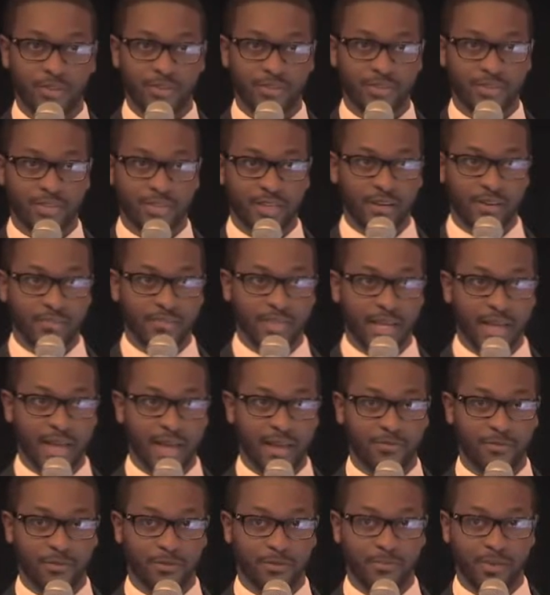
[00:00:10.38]
give yourselves a
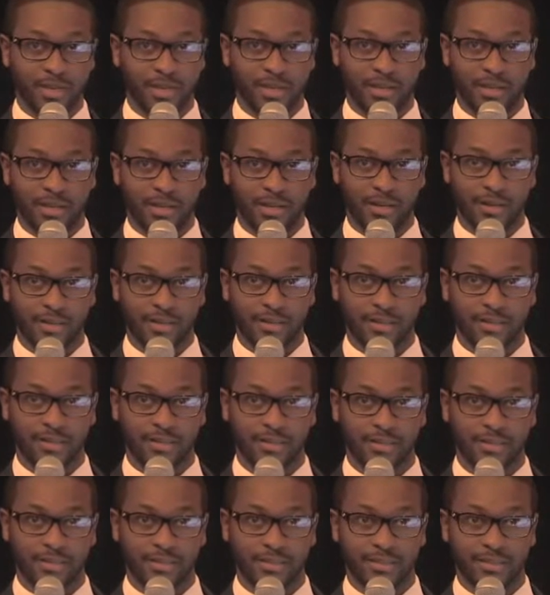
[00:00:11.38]
hand for being here.
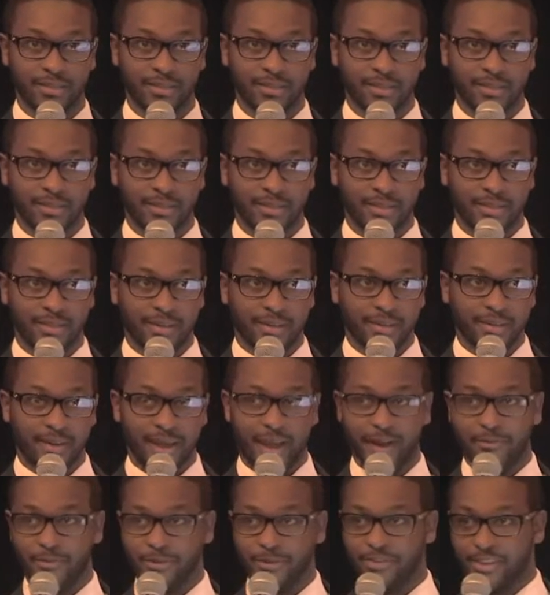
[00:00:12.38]

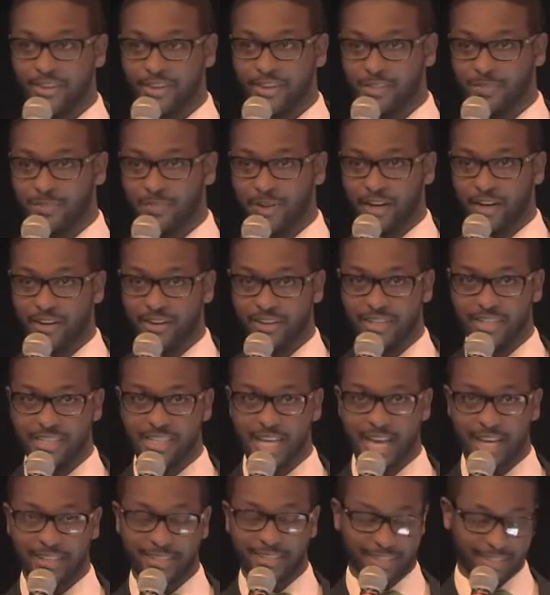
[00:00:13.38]
Everything's bigger in
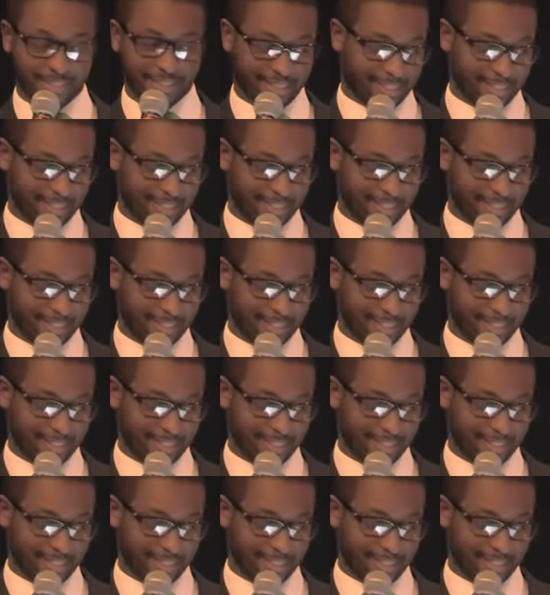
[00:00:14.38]
Texas.